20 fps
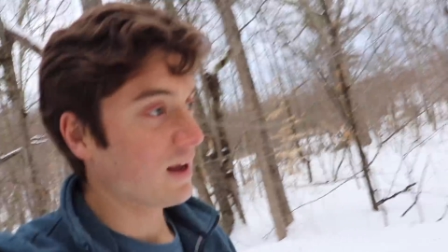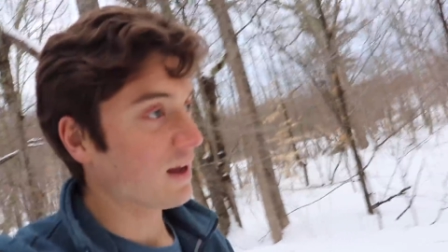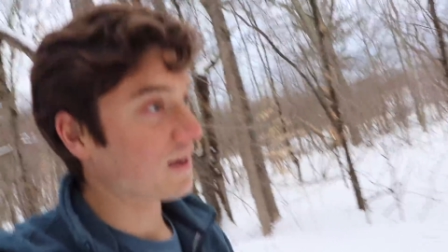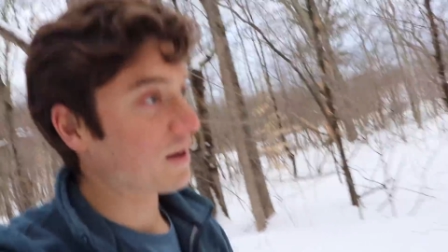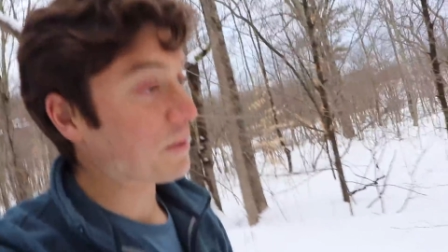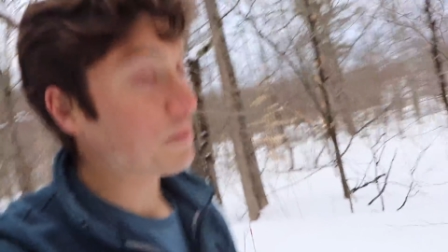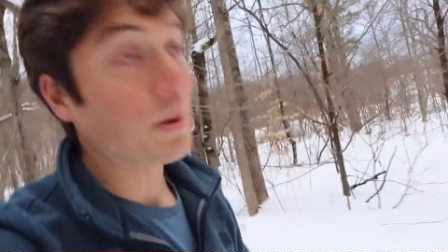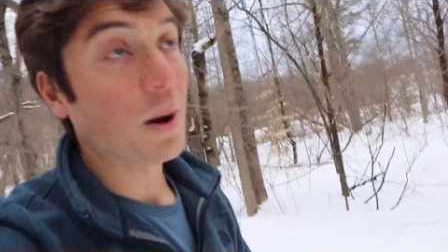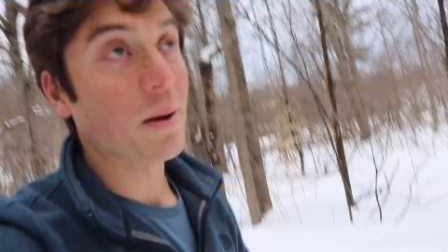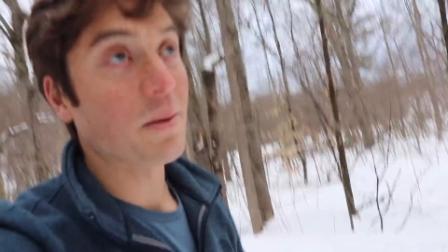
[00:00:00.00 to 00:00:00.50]

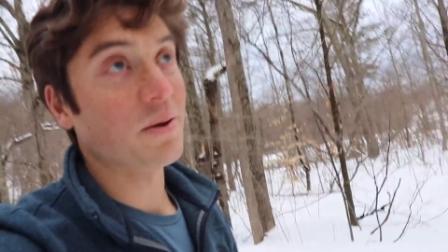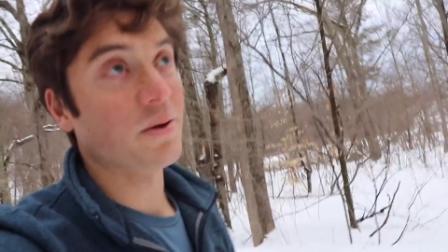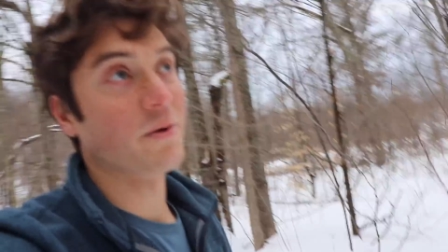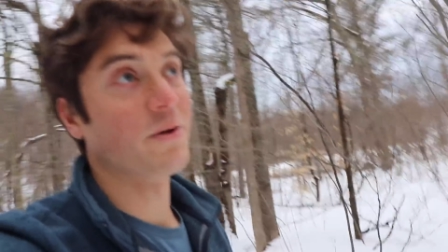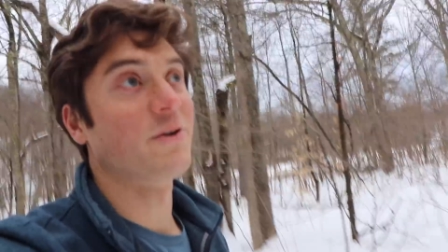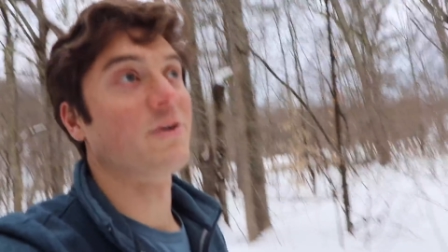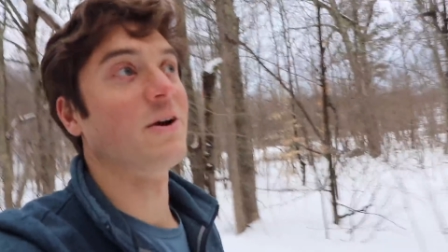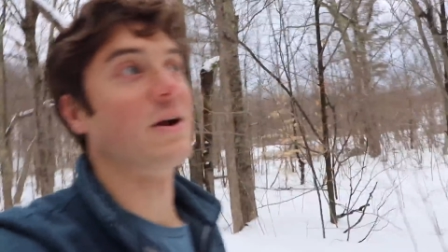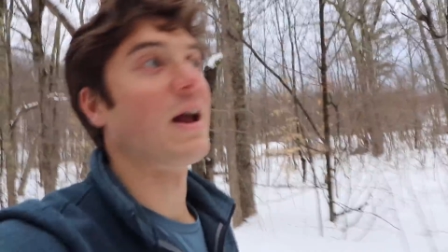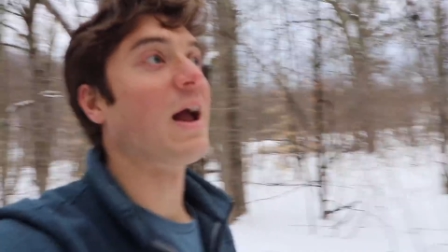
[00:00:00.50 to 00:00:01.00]
You're probably
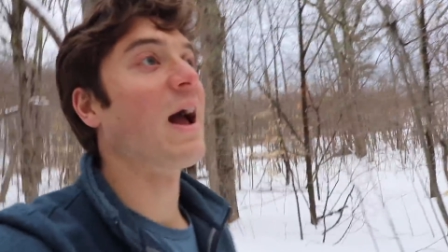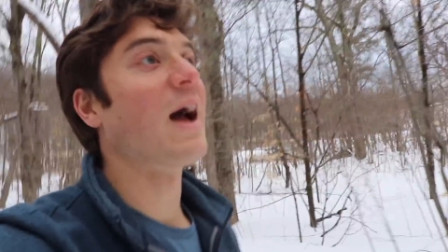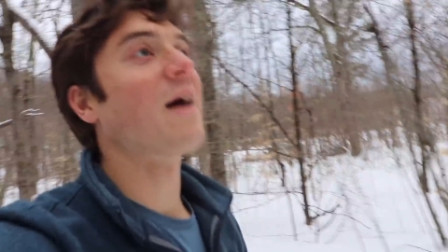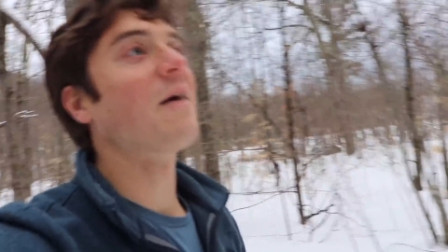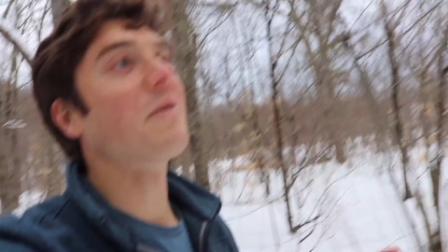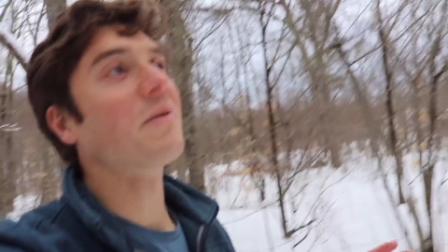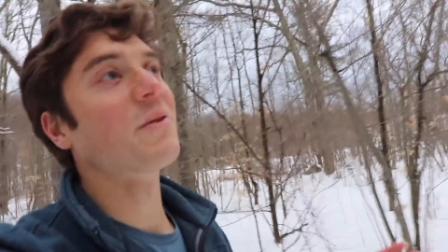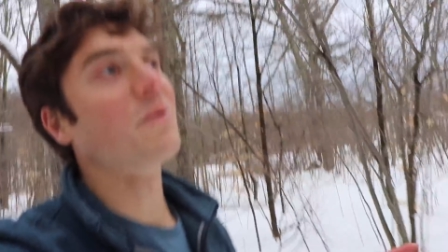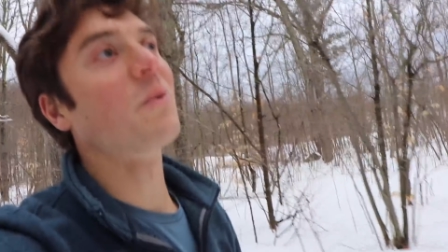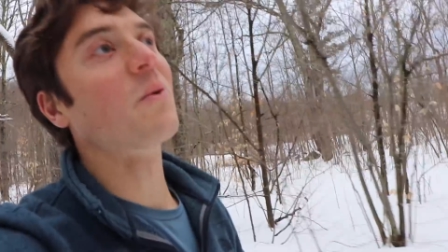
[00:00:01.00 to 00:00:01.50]
wondering,
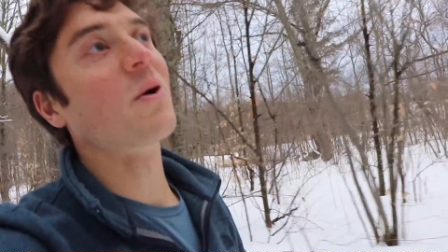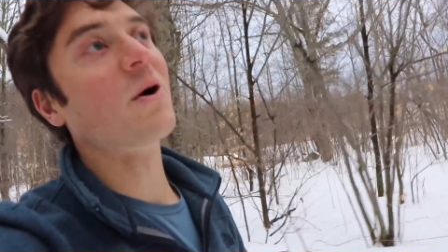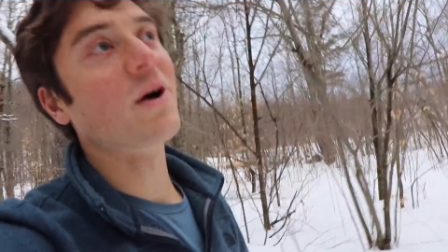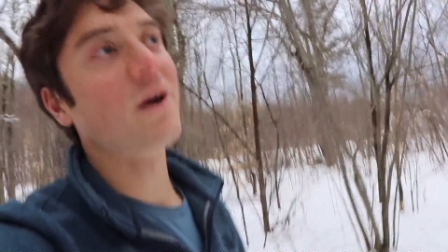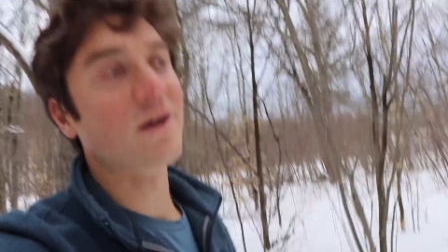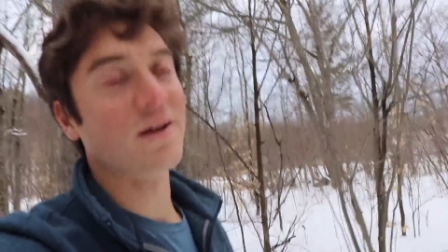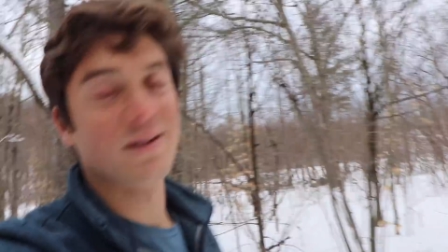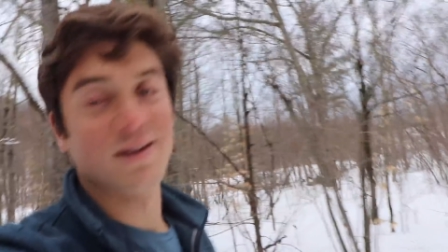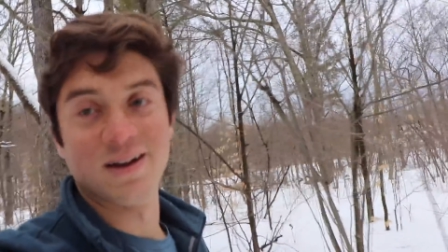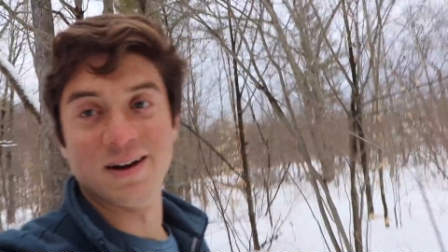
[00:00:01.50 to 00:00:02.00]
how in the
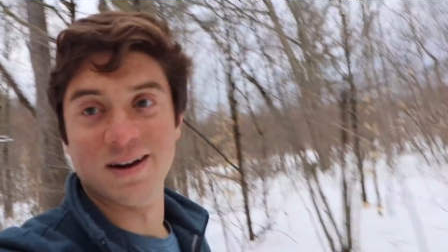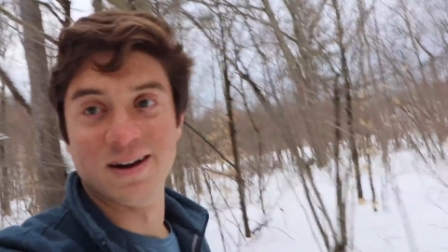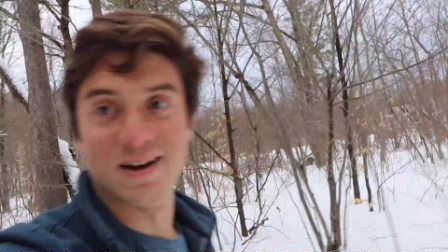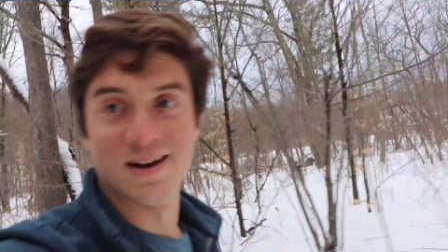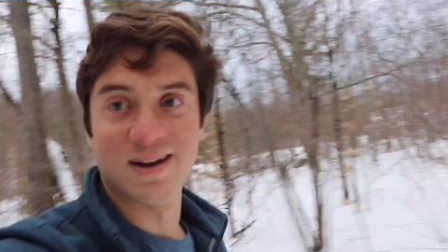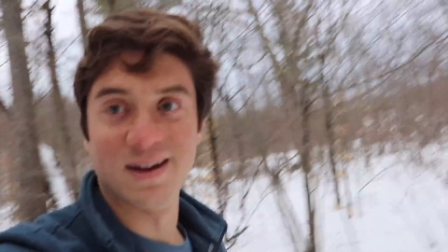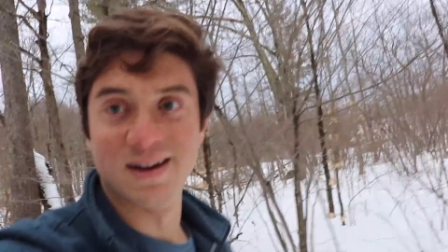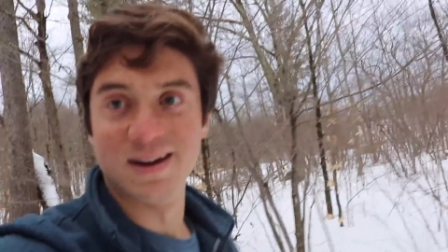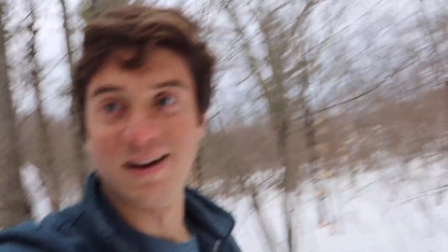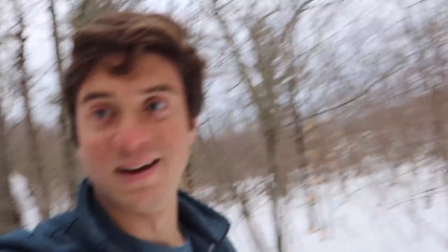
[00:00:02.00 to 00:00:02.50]
world
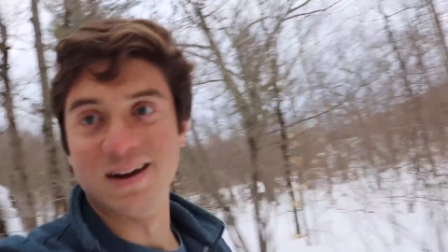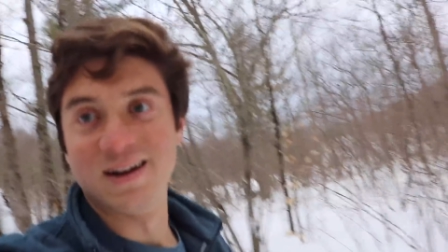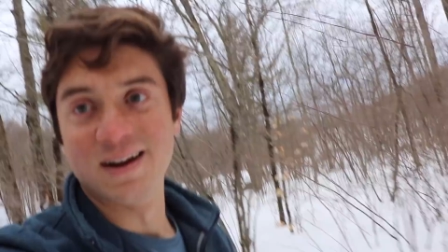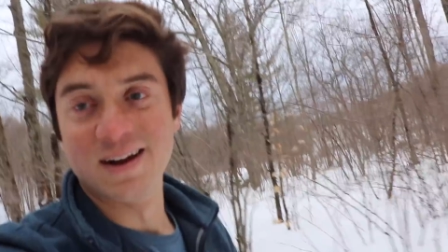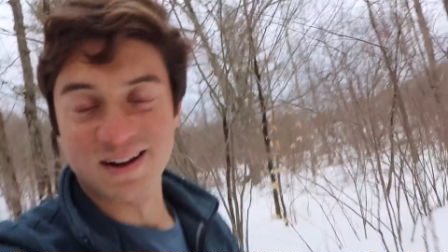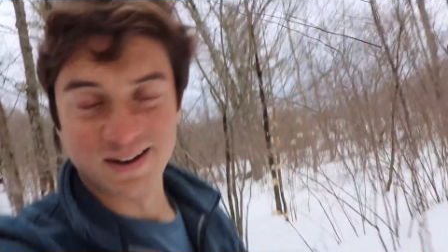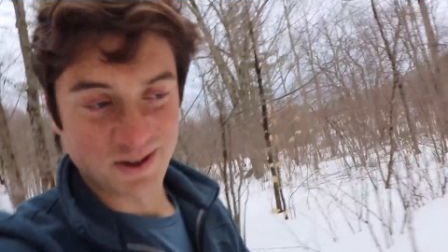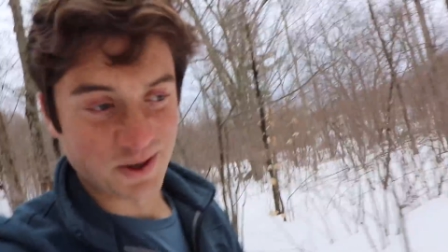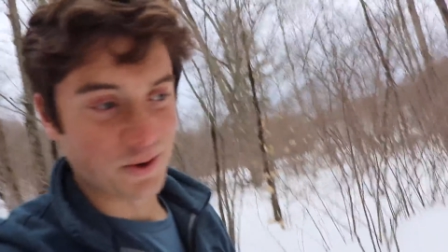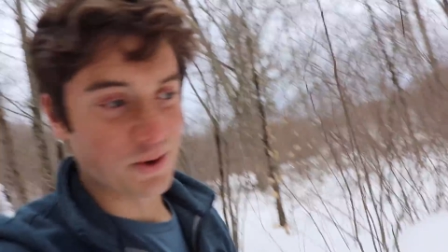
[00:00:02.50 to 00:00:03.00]

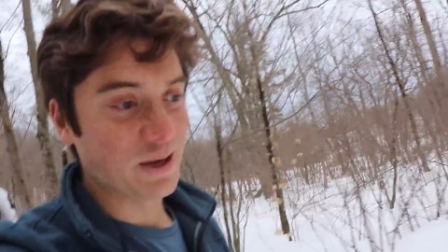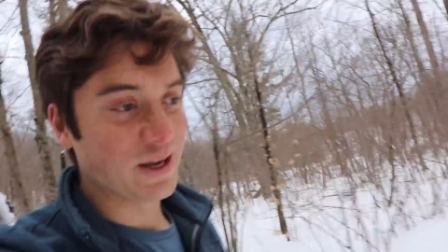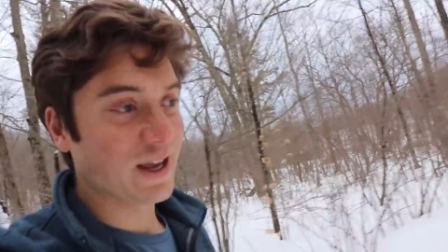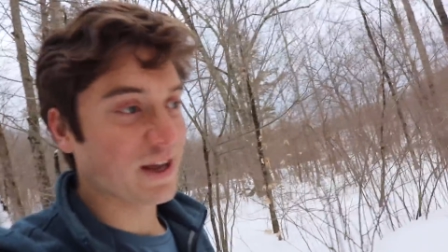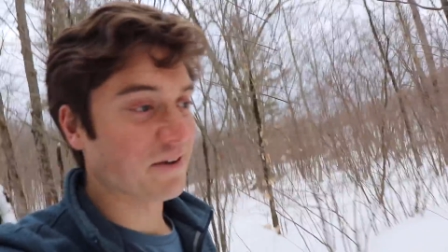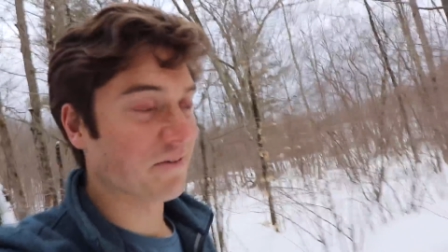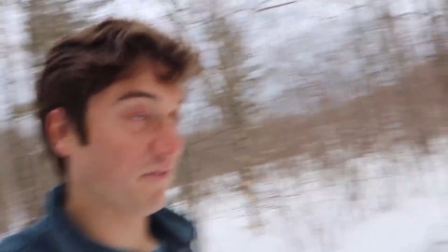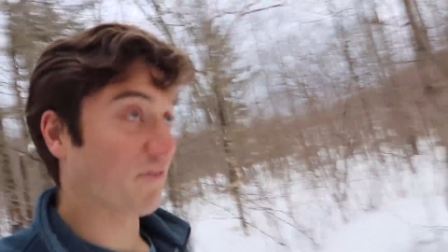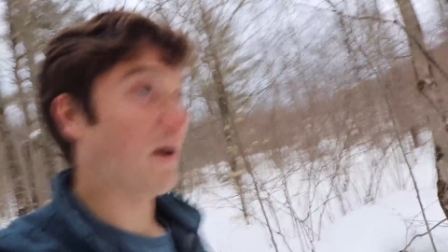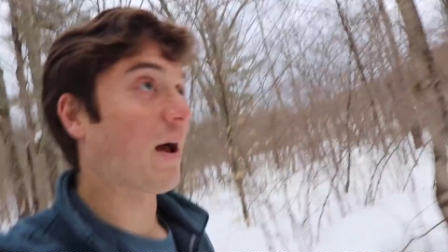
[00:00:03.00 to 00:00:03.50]
do we
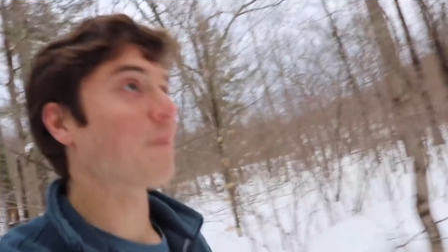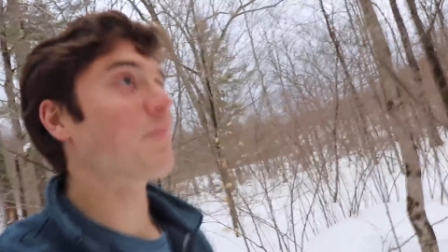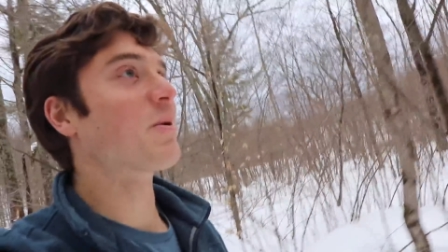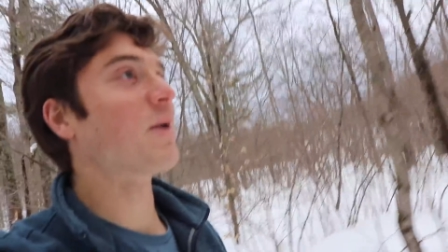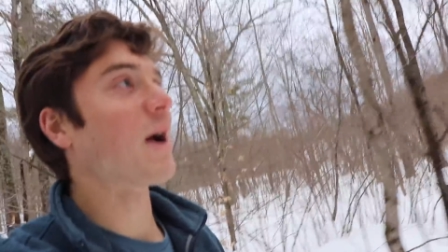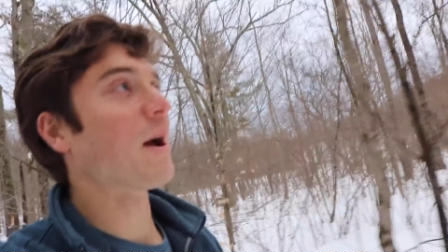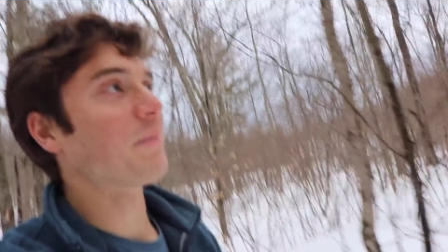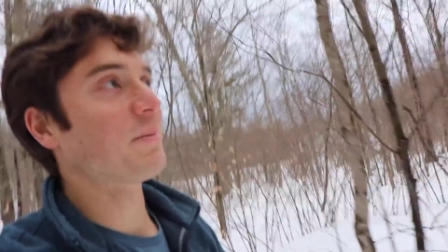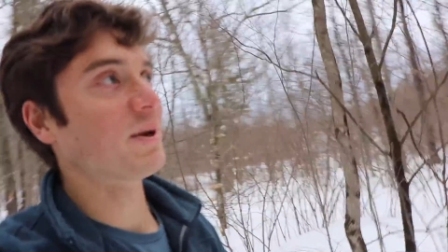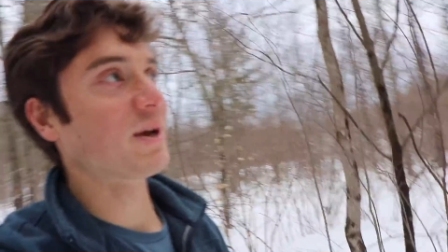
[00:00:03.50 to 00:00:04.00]
get
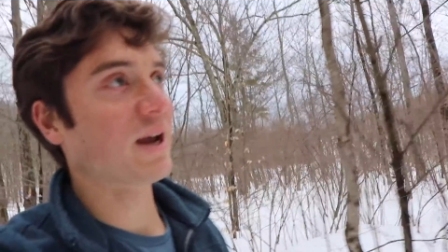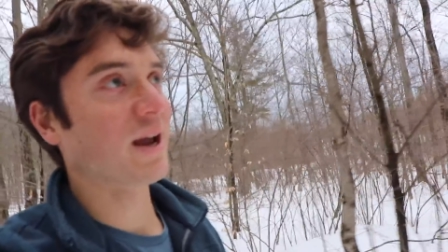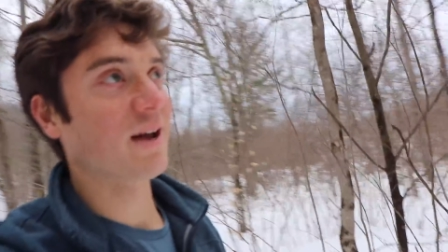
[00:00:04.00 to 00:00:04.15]
fiber optic